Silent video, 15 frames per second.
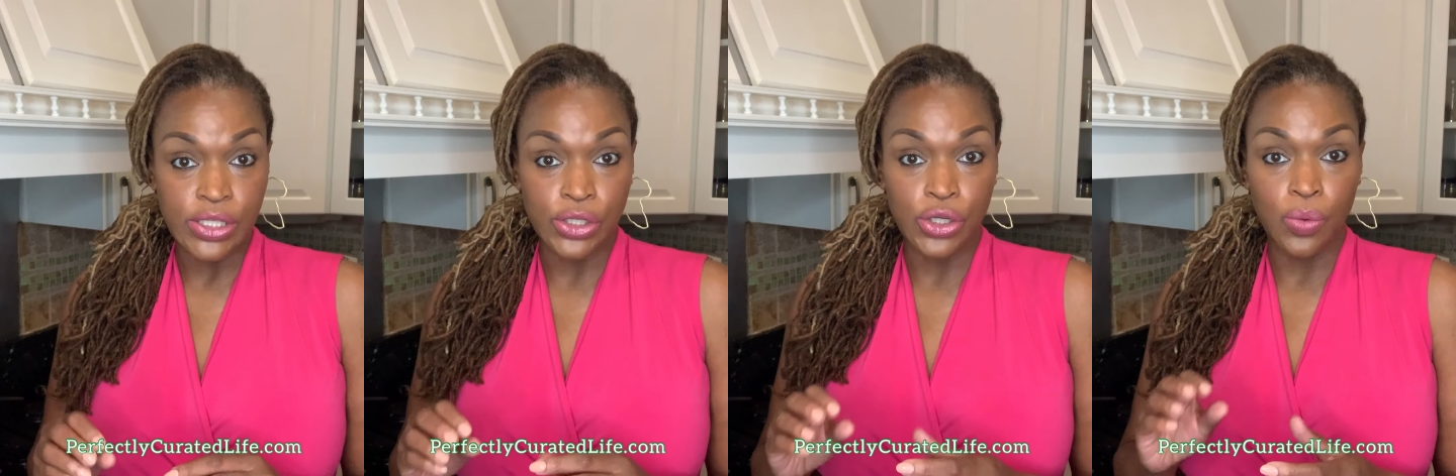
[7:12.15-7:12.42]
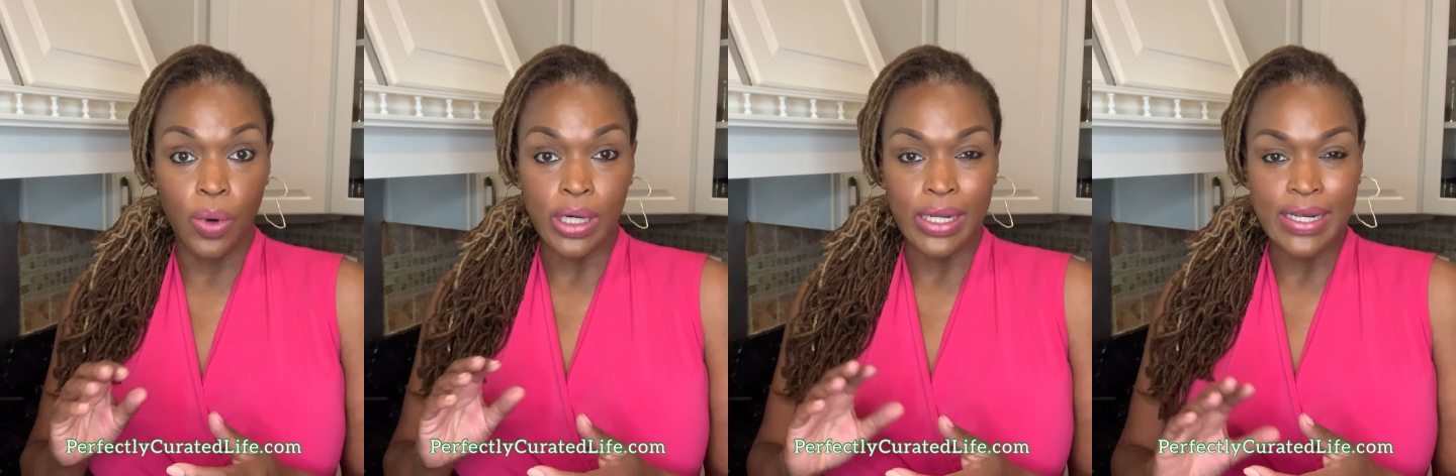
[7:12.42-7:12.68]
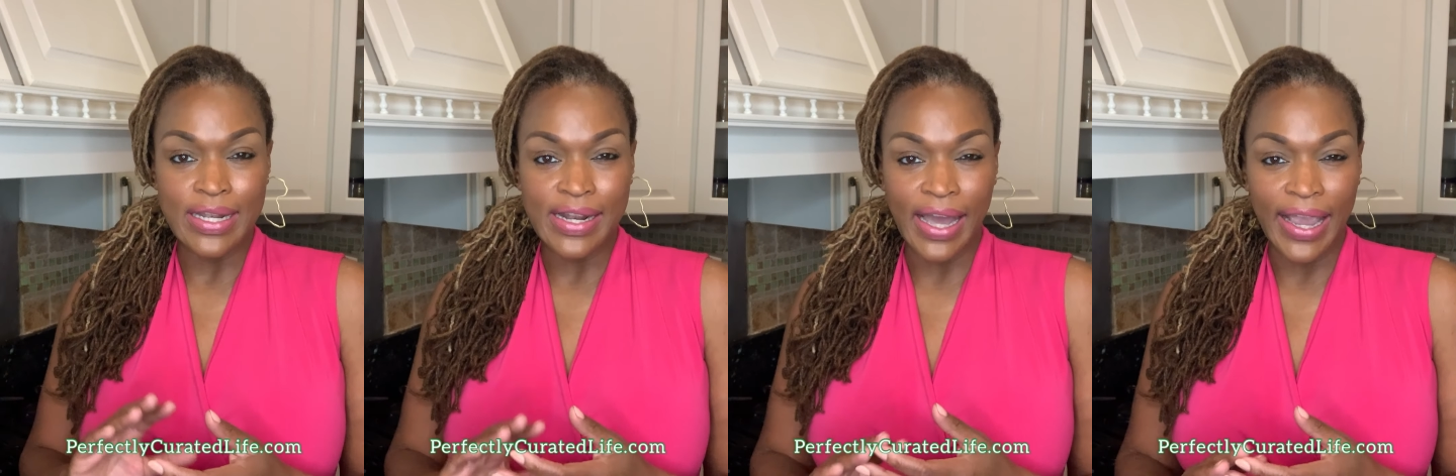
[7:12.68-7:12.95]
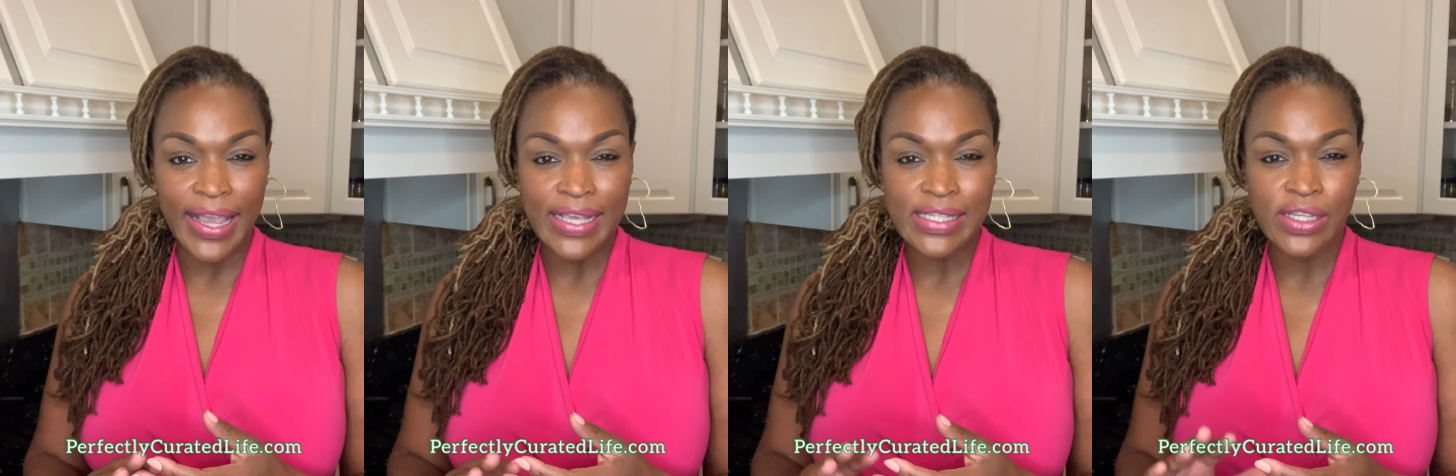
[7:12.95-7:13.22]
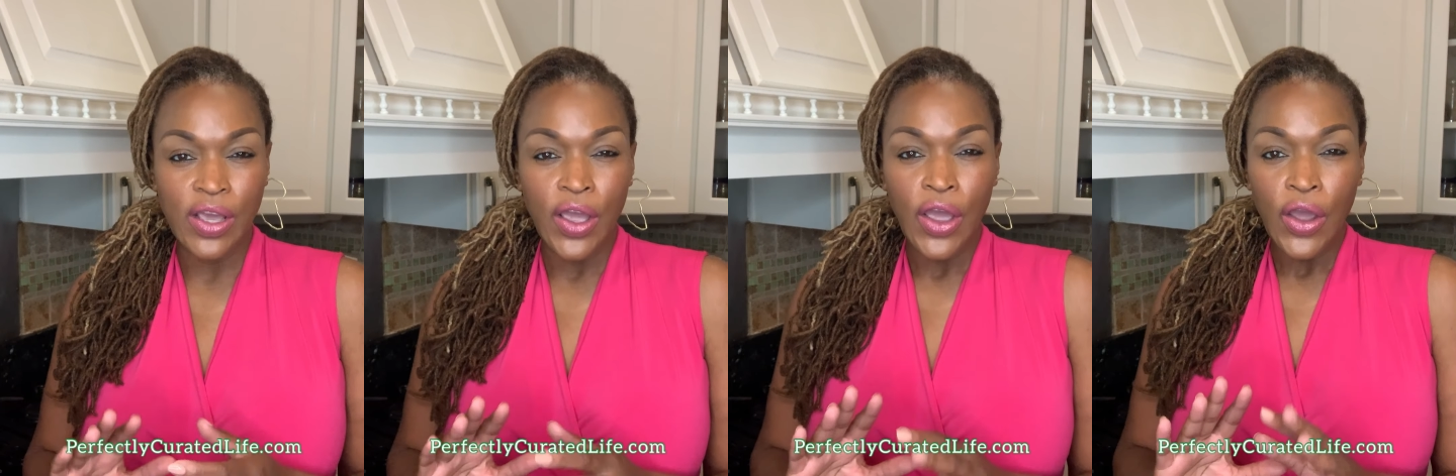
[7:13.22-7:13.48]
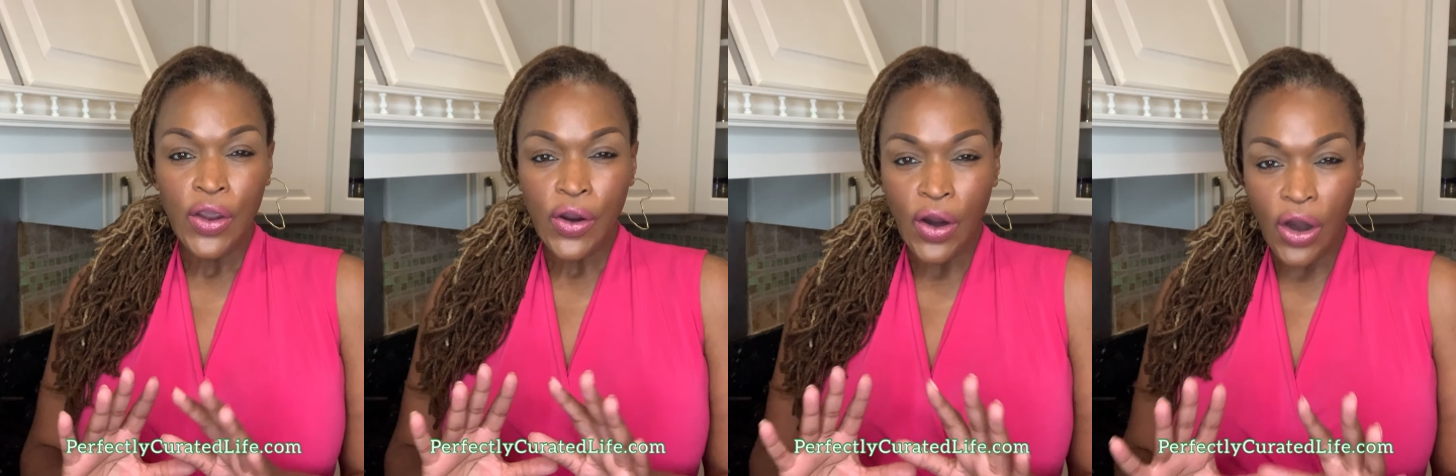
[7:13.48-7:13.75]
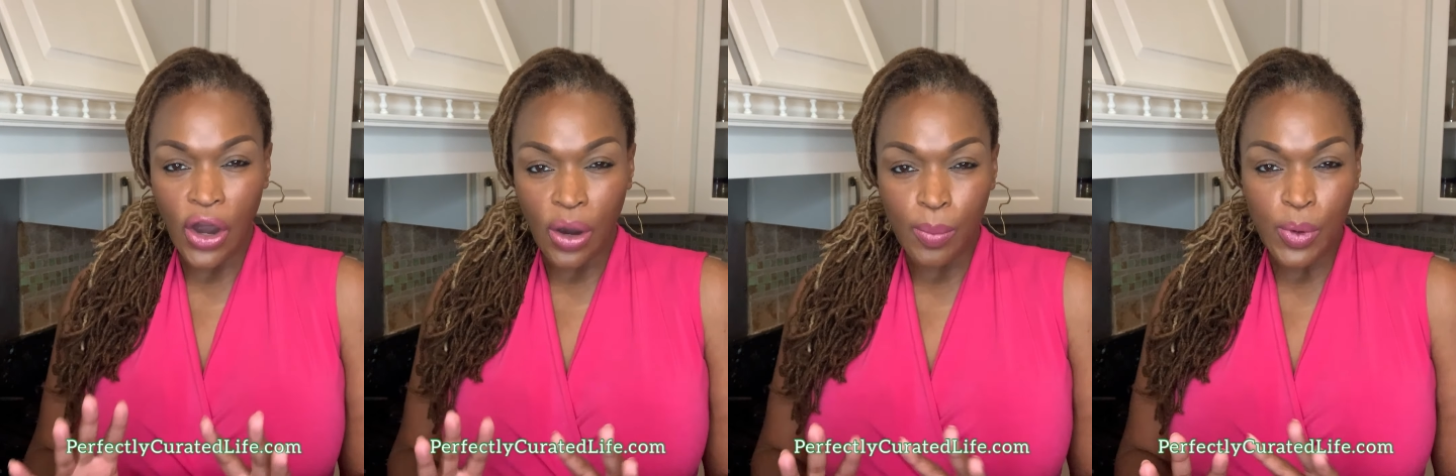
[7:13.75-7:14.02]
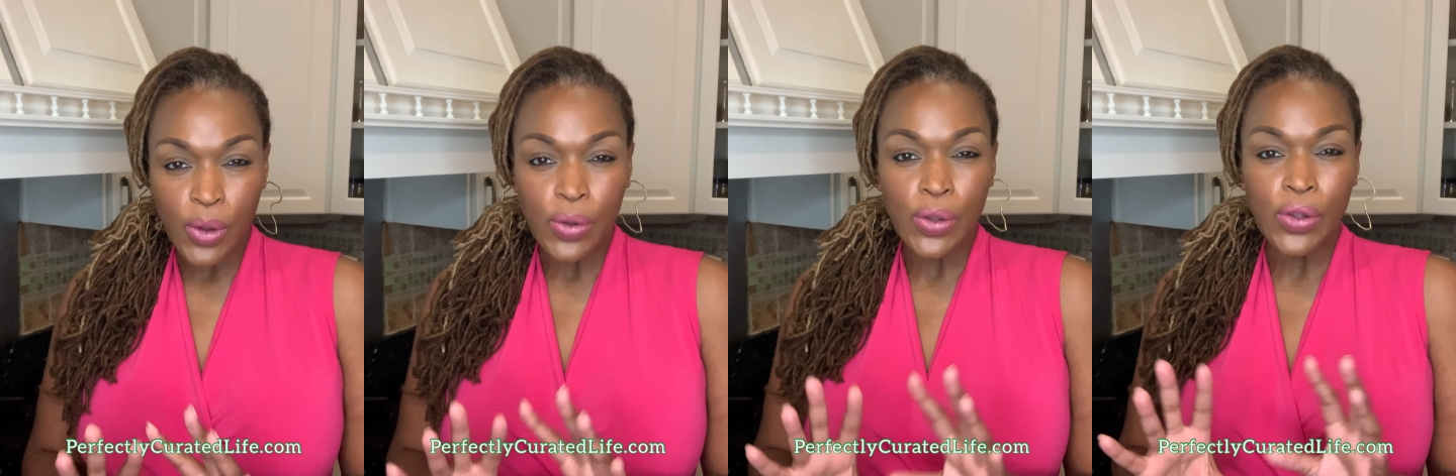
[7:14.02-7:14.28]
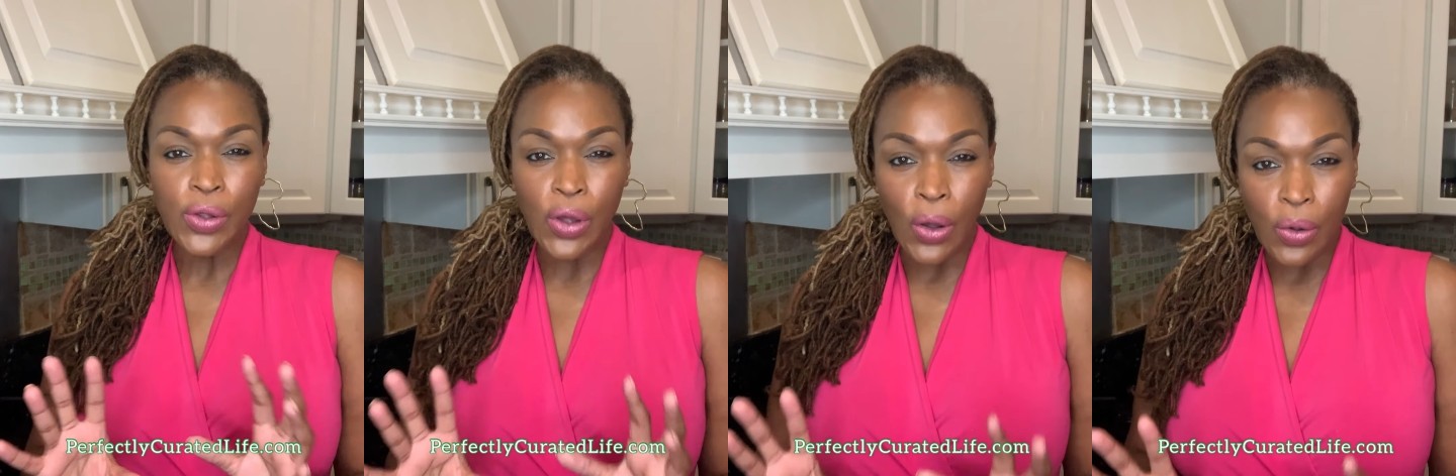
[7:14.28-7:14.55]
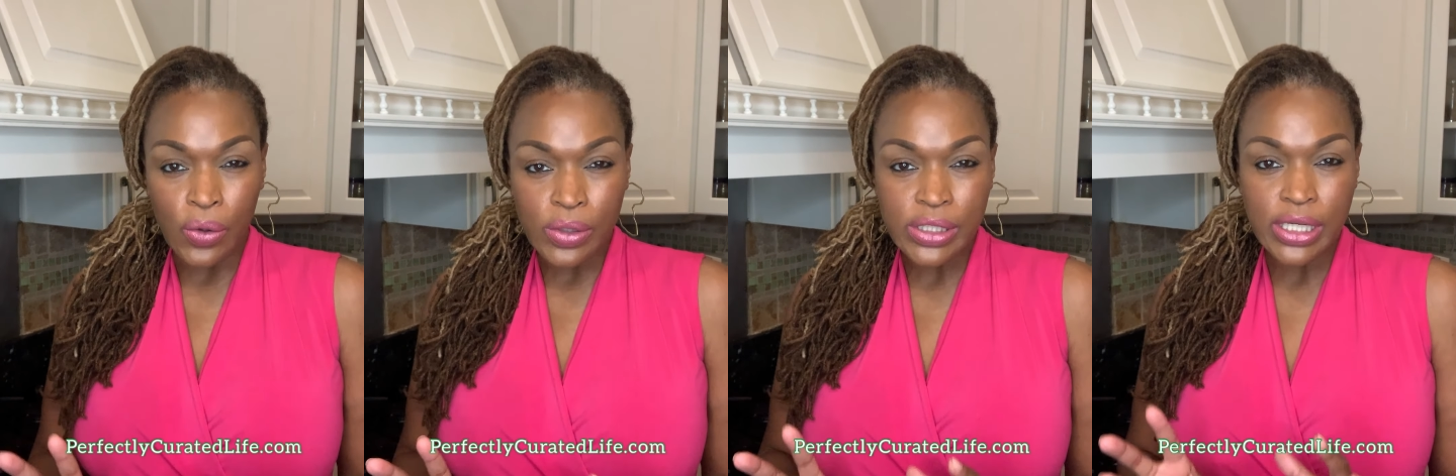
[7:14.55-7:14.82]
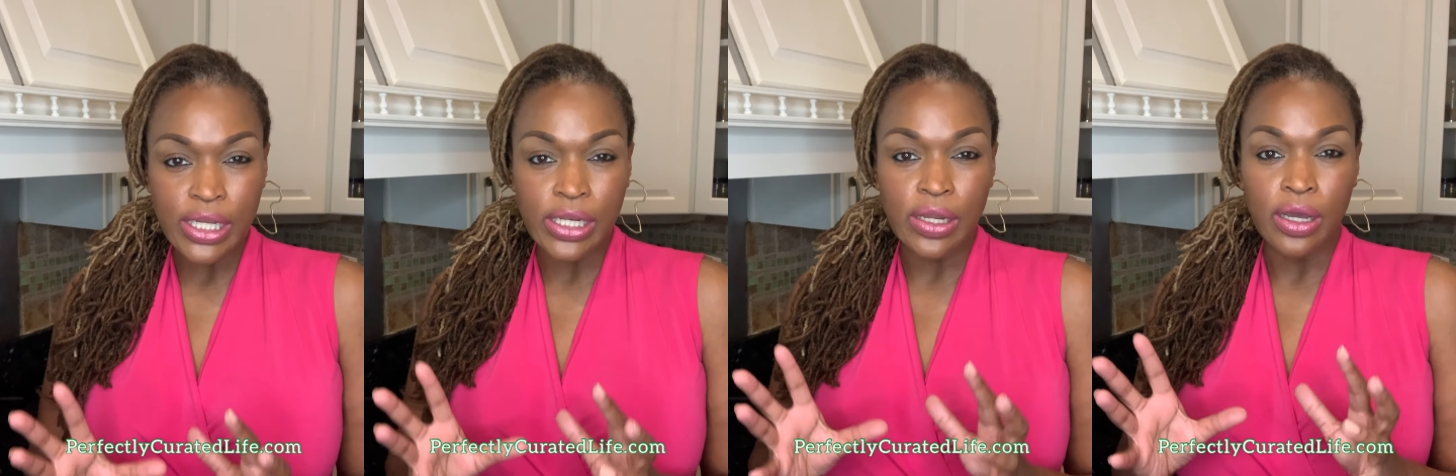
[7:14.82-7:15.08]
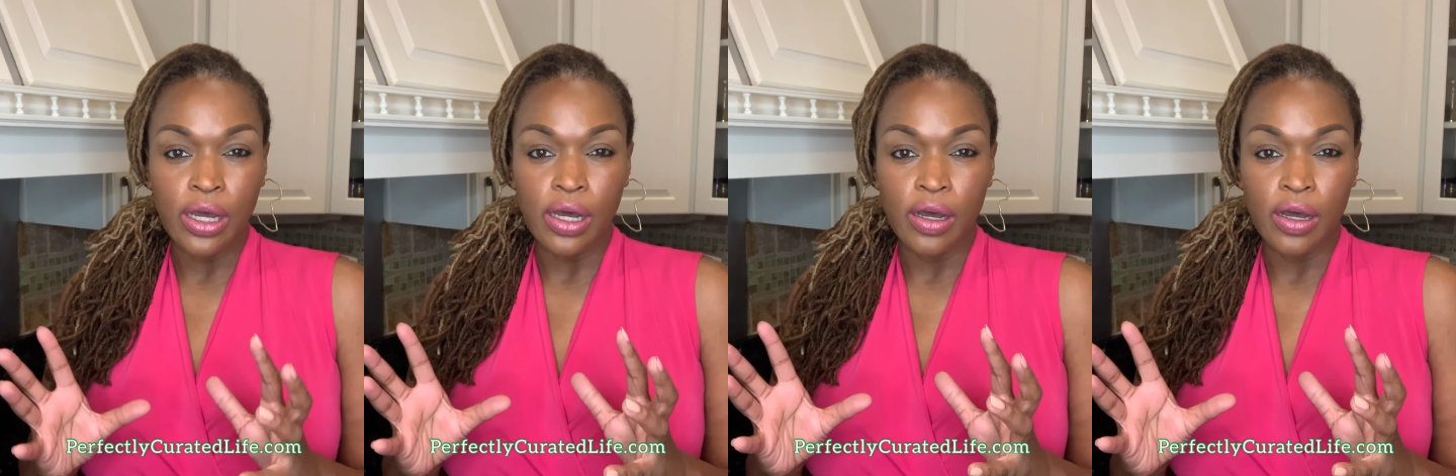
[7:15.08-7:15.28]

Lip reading: So you want a nice caramel golden